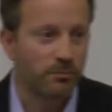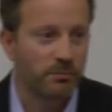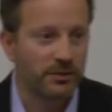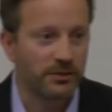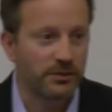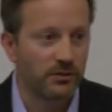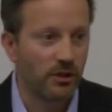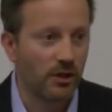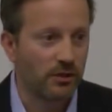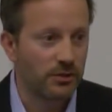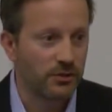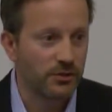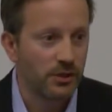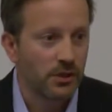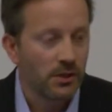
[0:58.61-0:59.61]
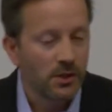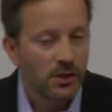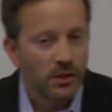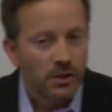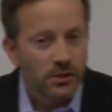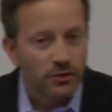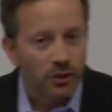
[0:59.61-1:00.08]
billion.
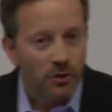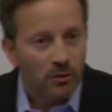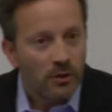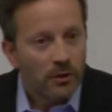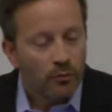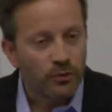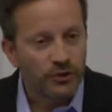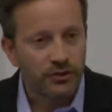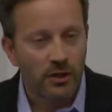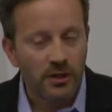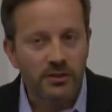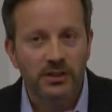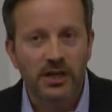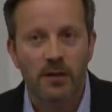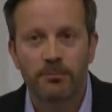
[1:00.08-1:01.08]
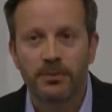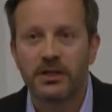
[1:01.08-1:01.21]
So we started the company a